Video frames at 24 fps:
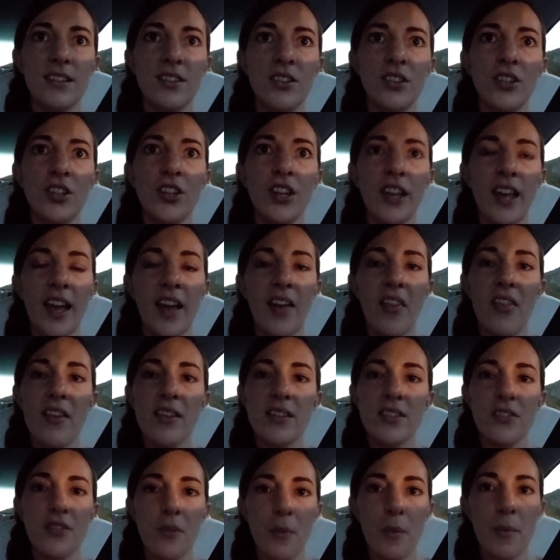look at
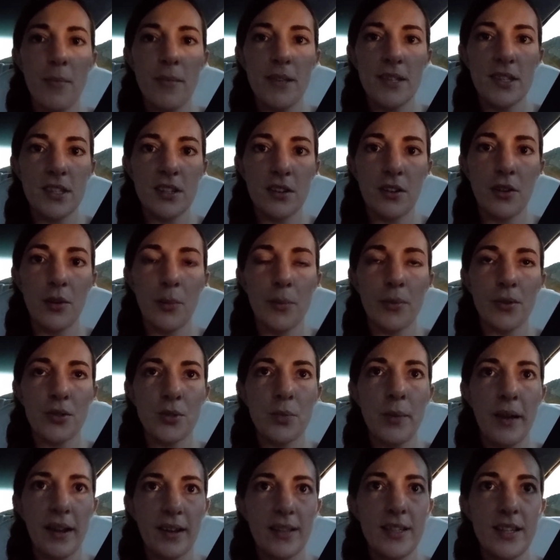this from a mystical
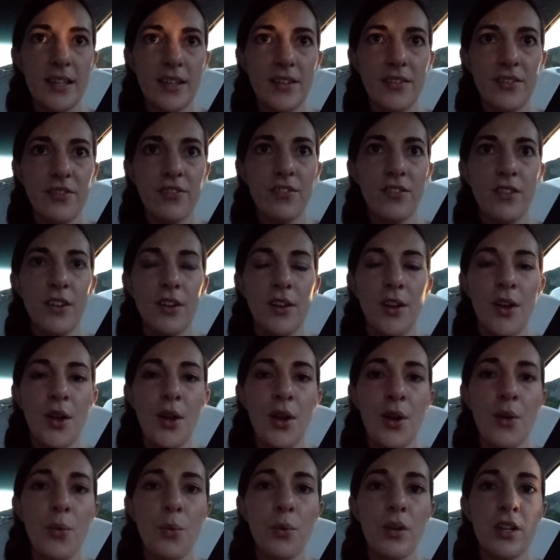perspective,
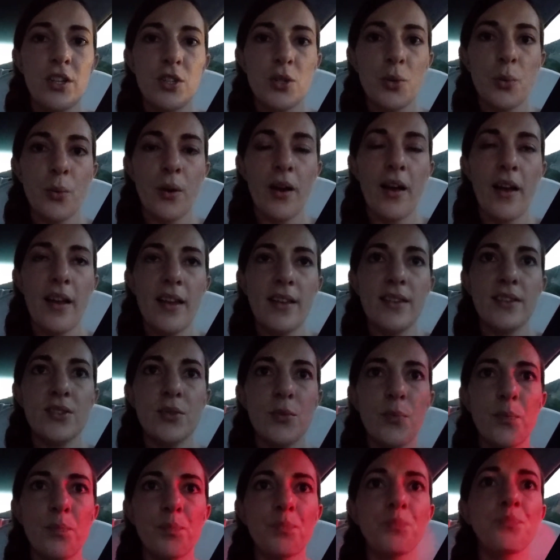which
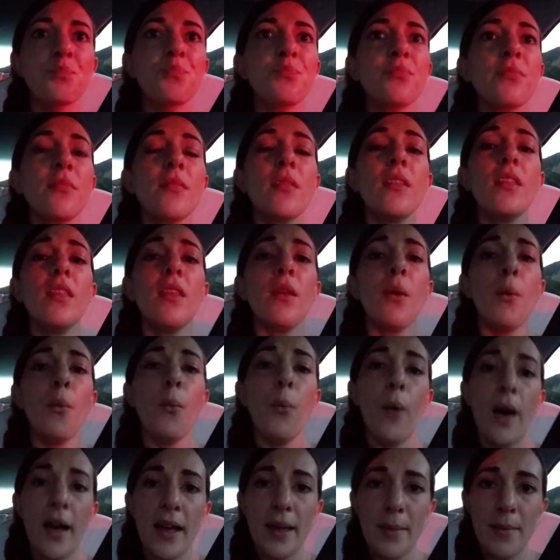was,
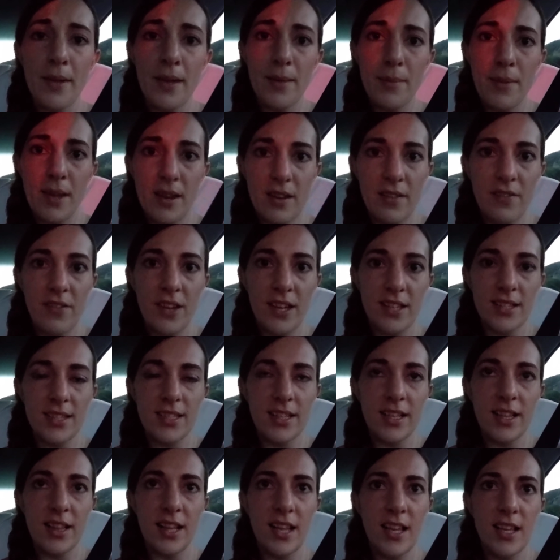why am I
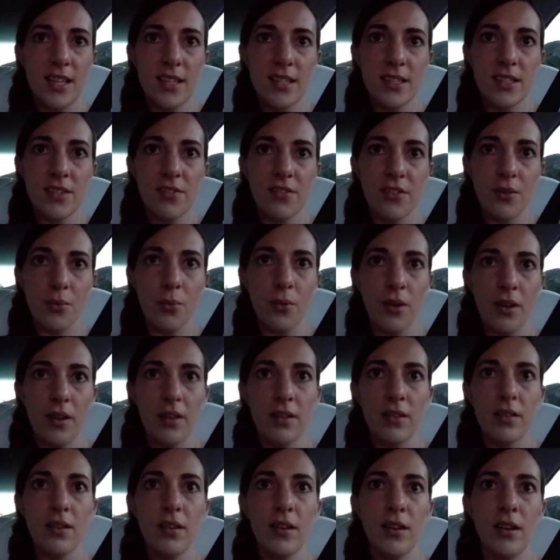manifesting this, for
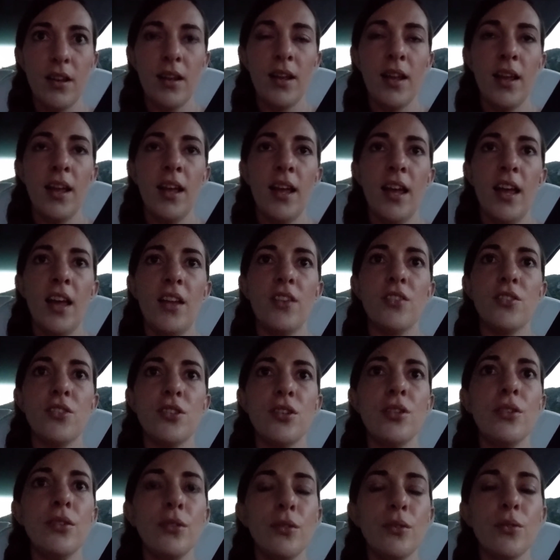one, and
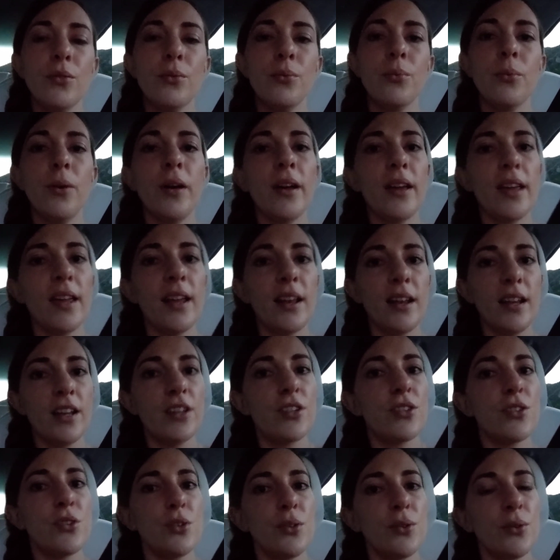two, what can
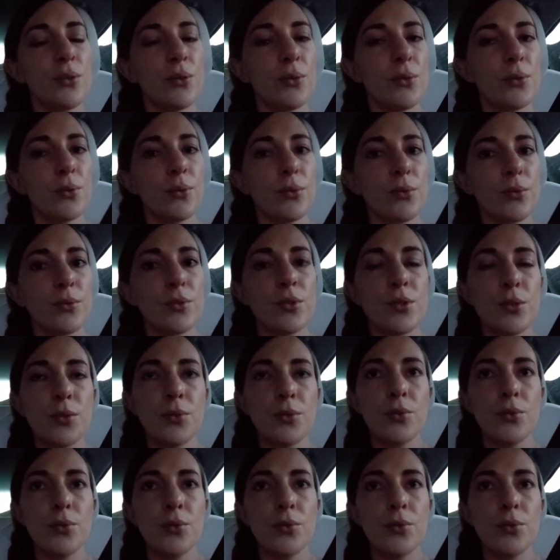I do to